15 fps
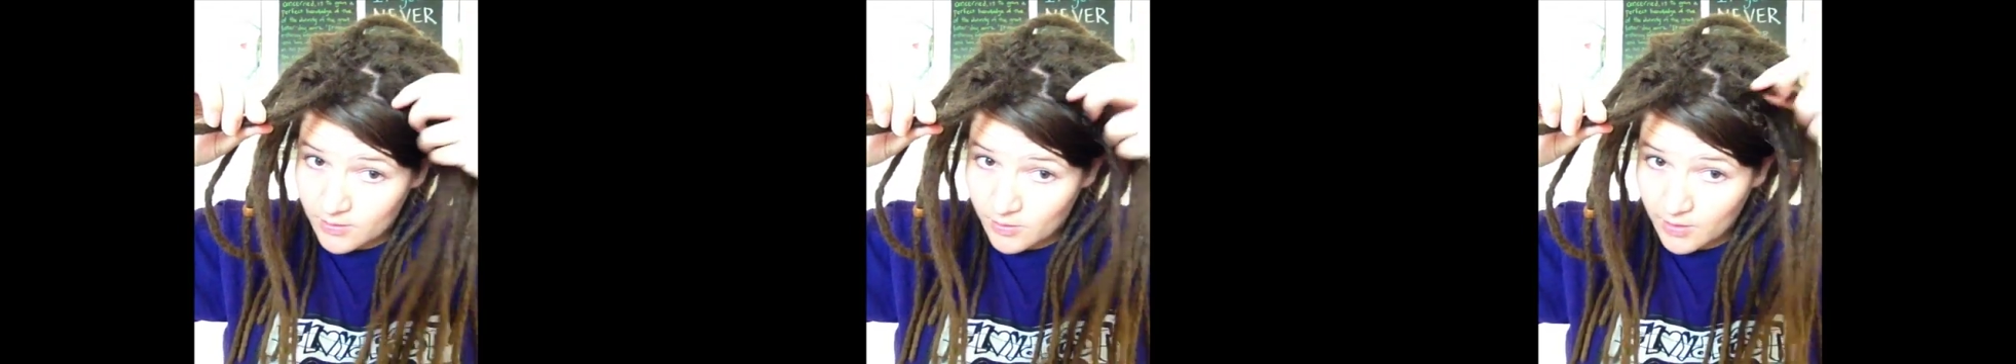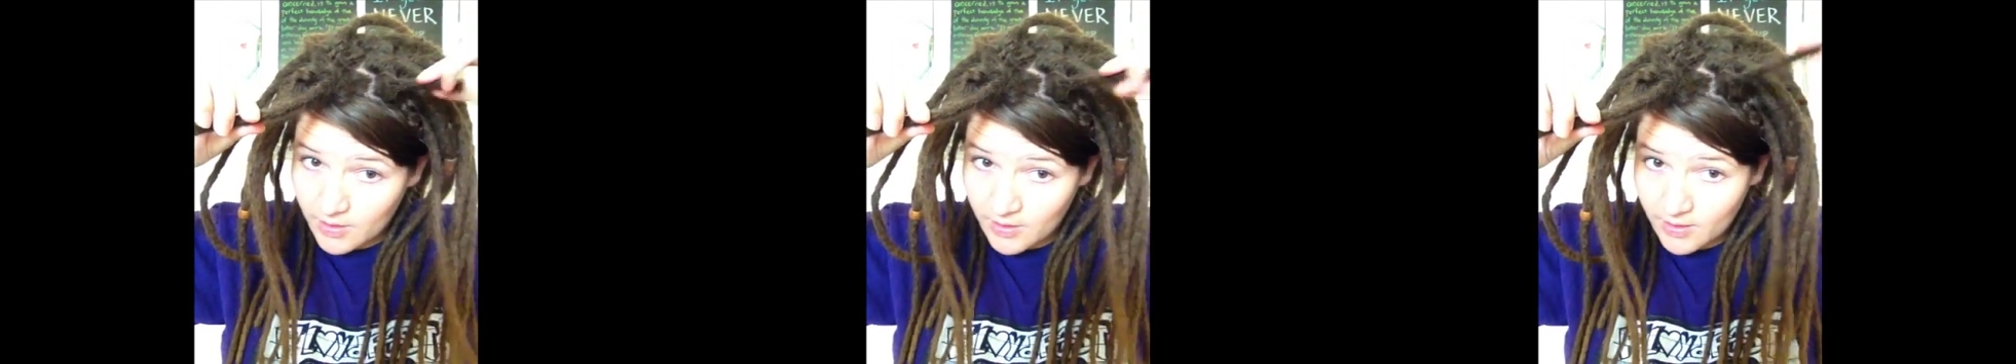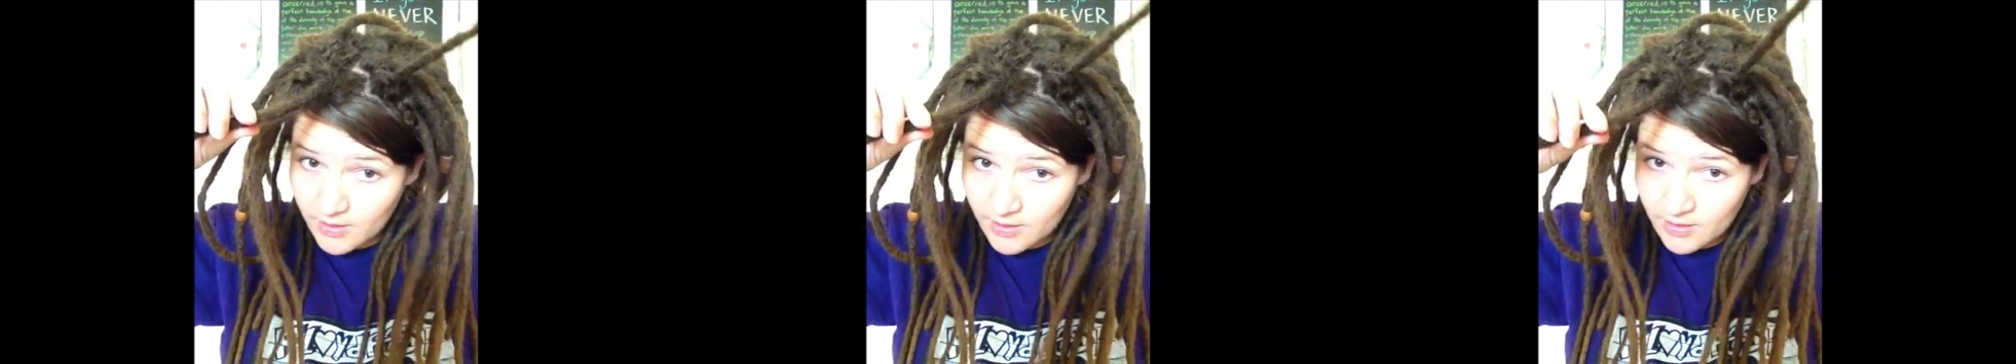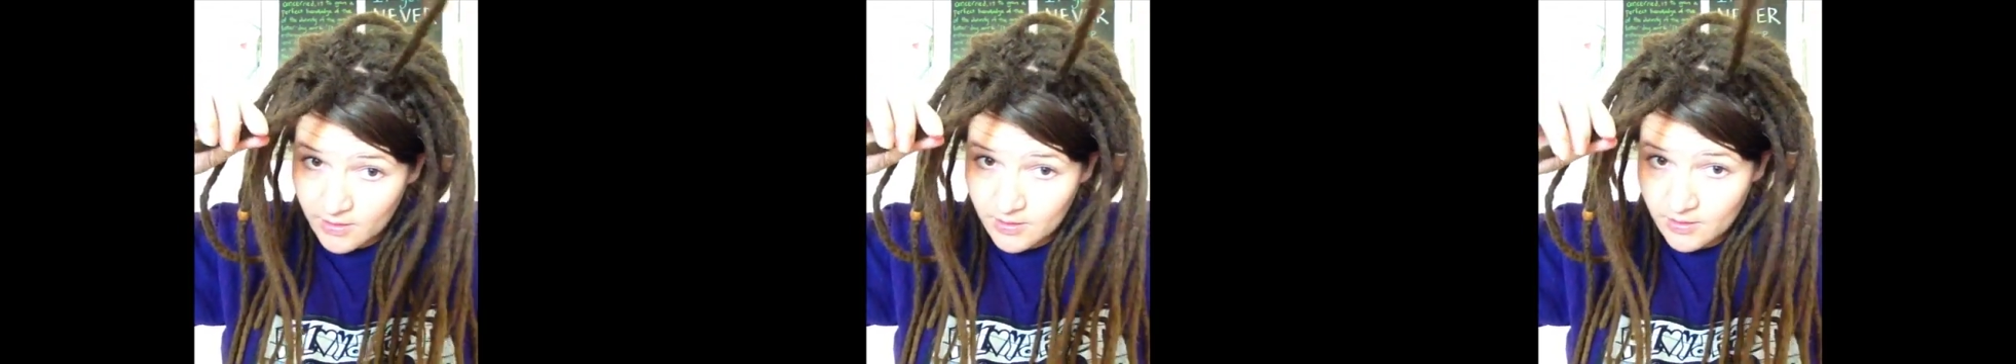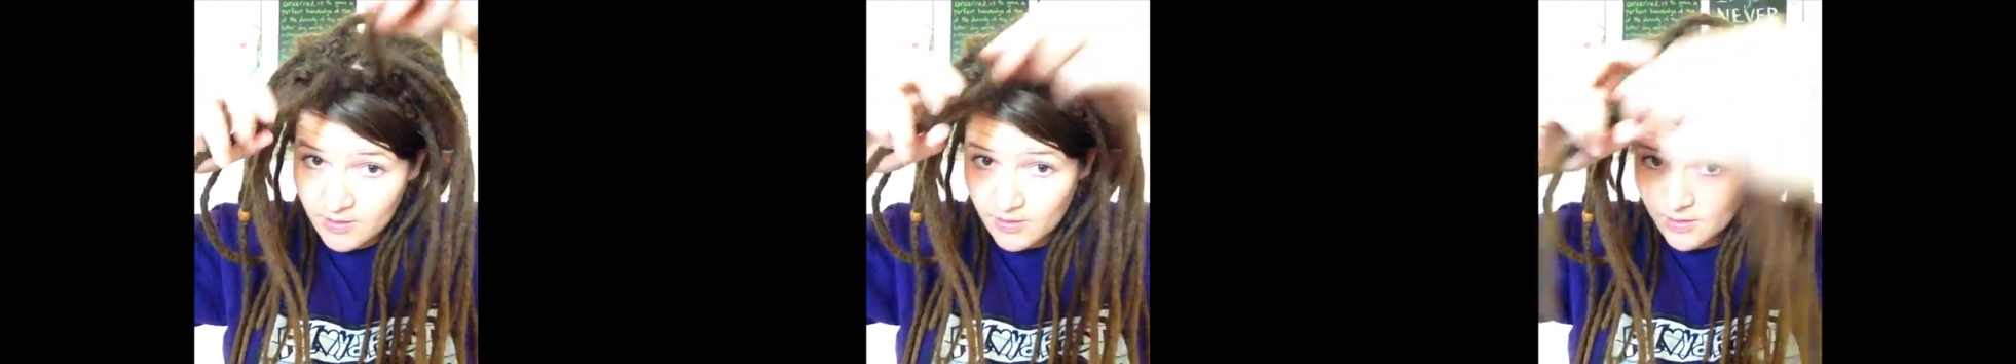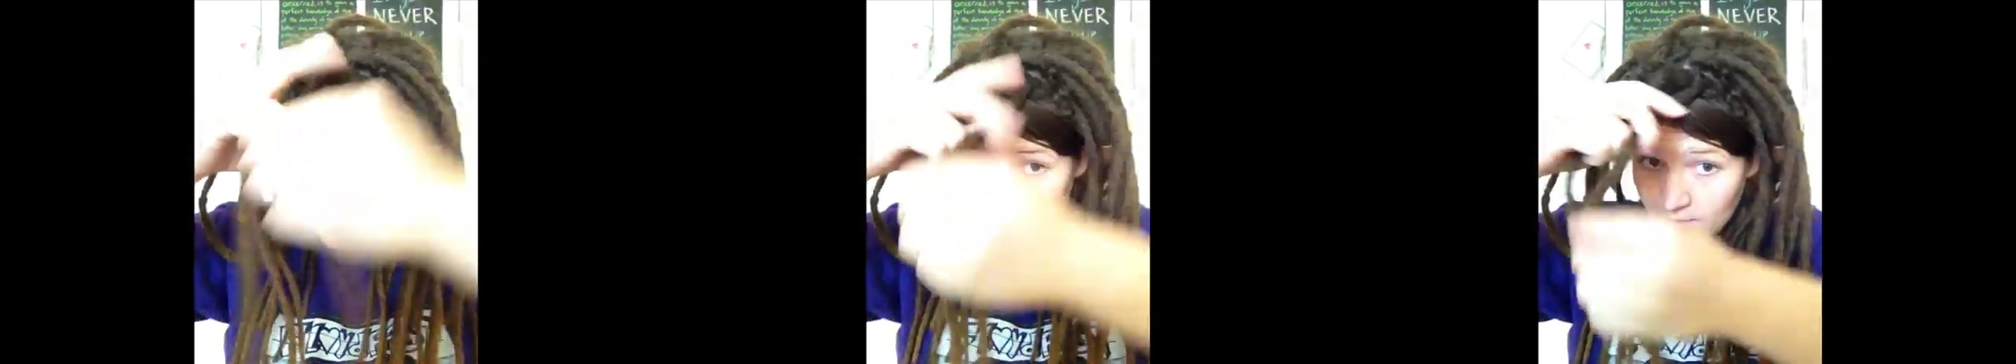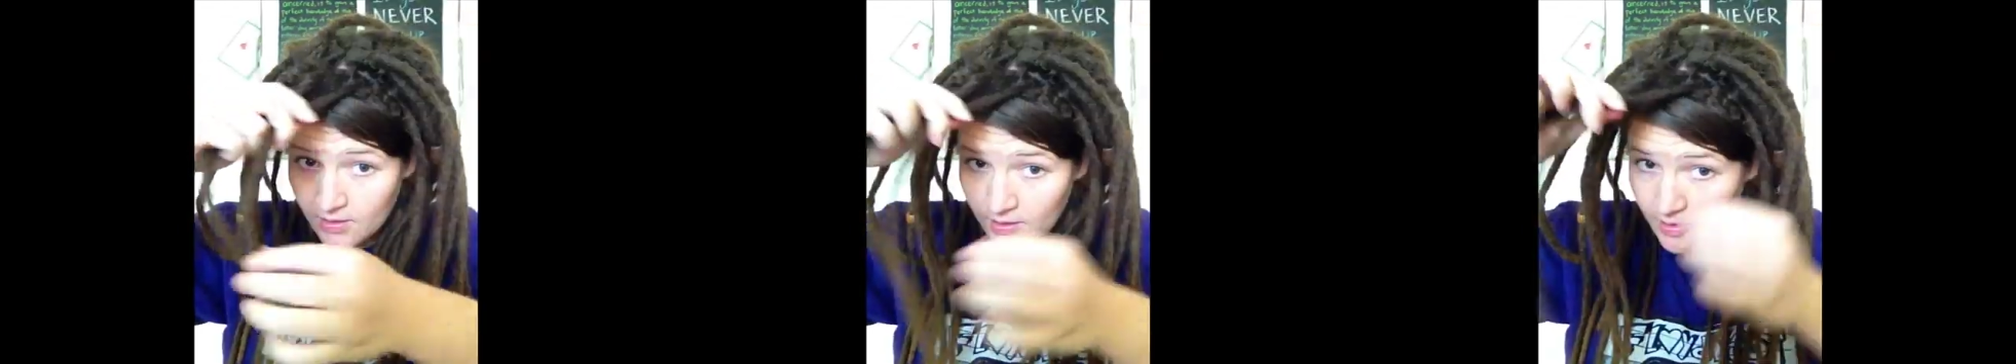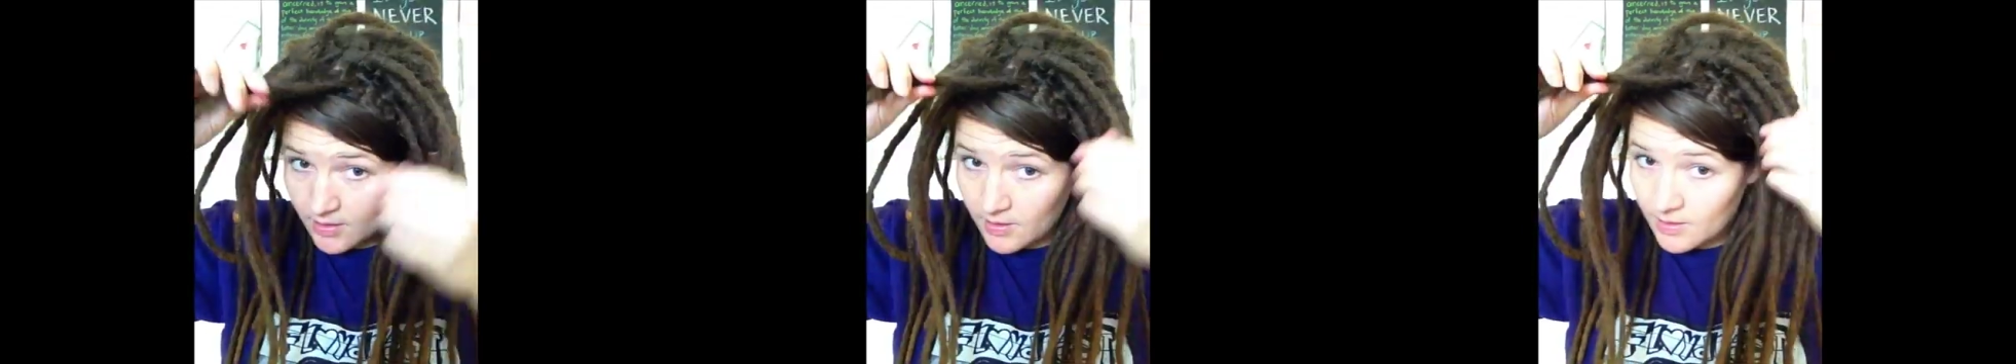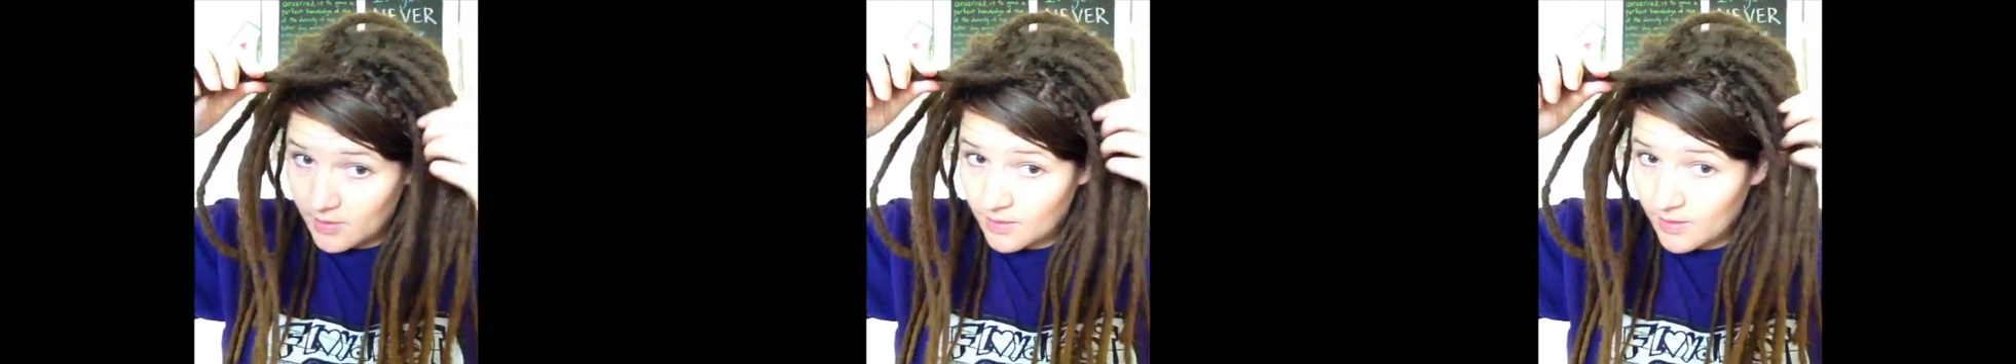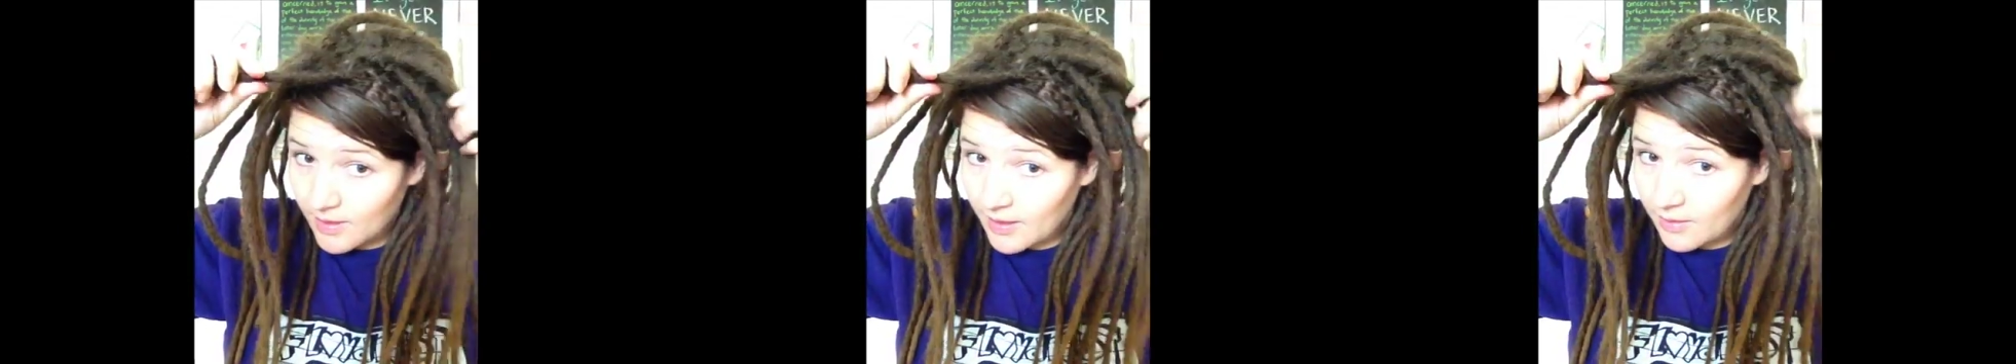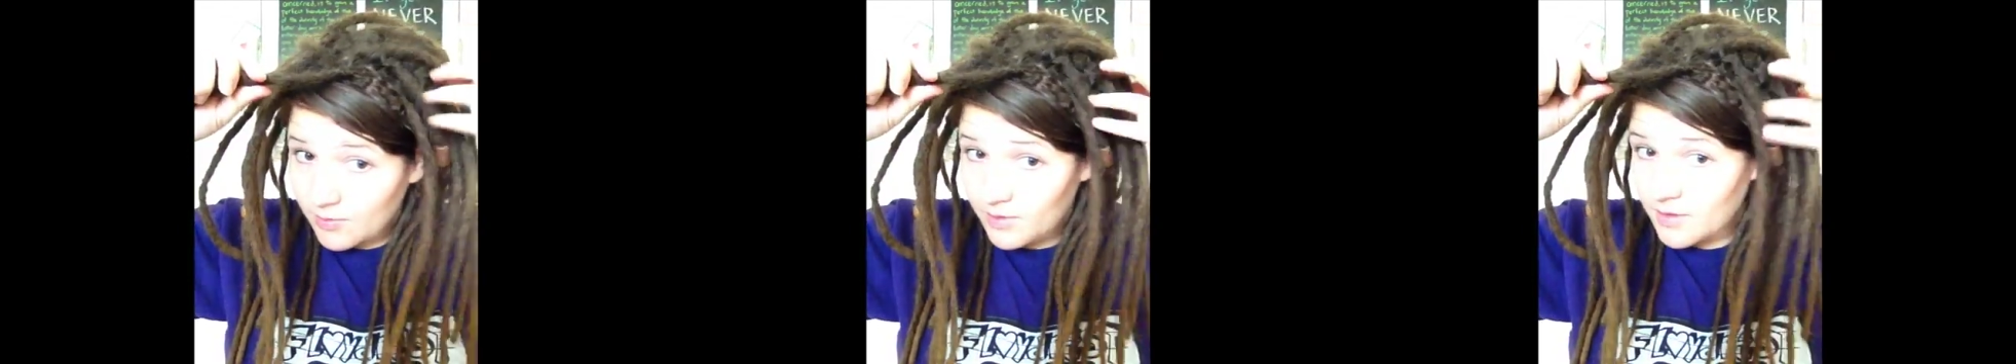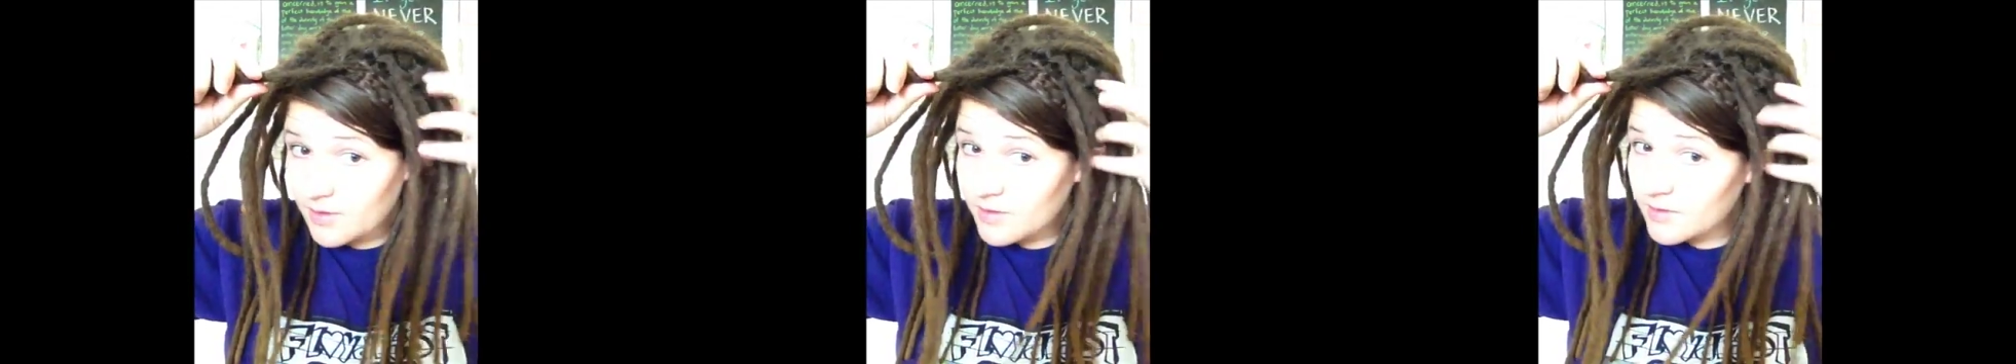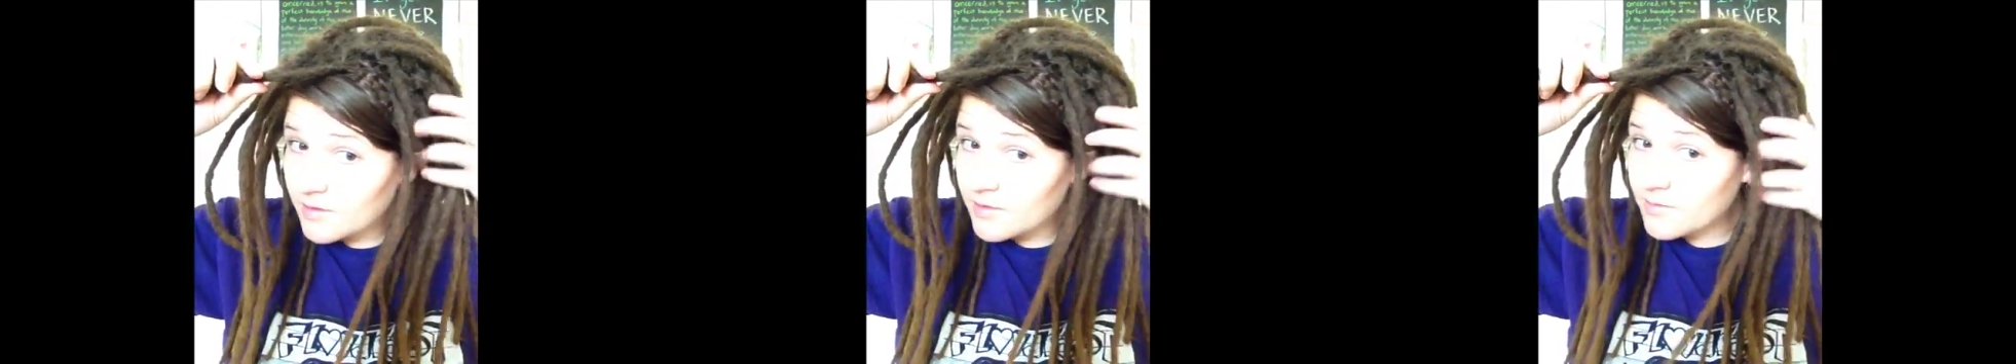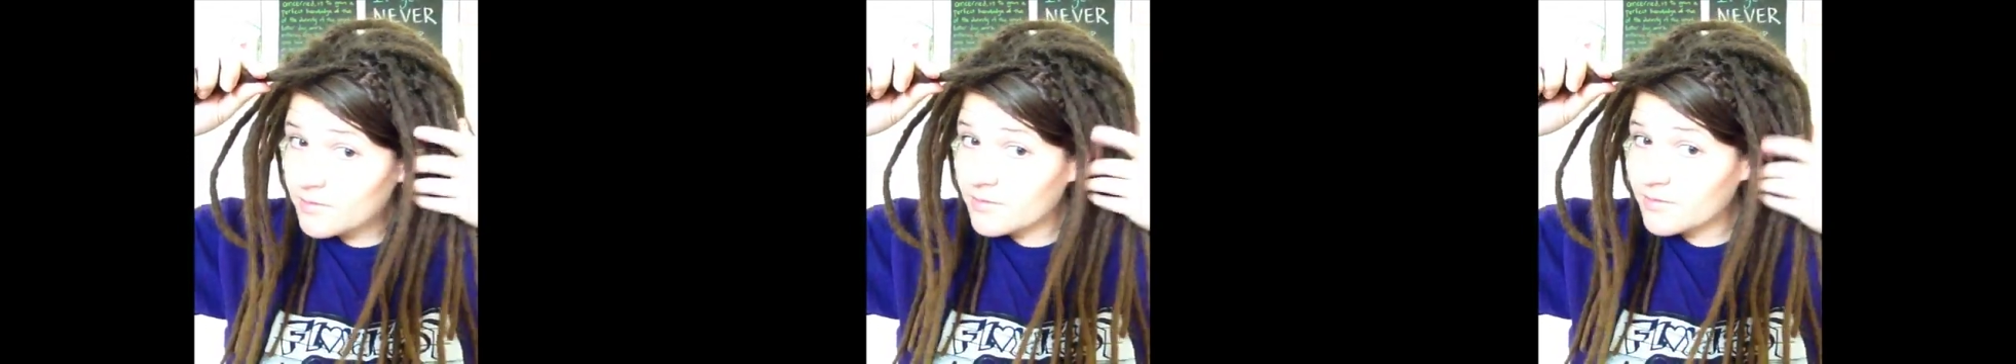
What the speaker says: one, that one,